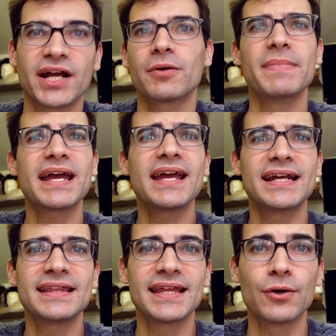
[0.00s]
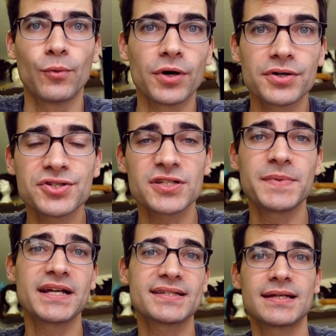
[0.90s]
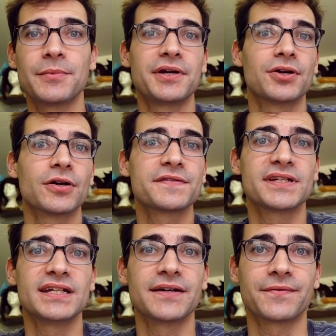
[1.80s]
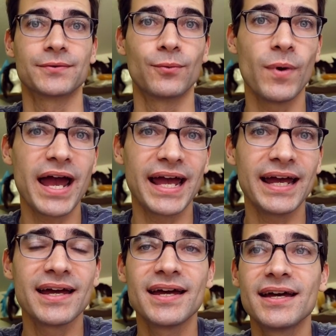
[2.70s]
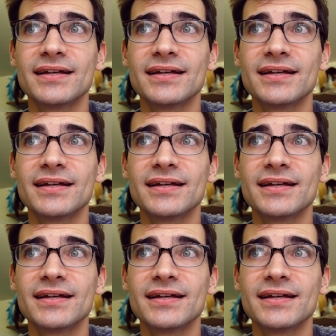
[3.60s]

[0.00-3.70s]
They aren't making anything worse. Just because someone nerfs in a different way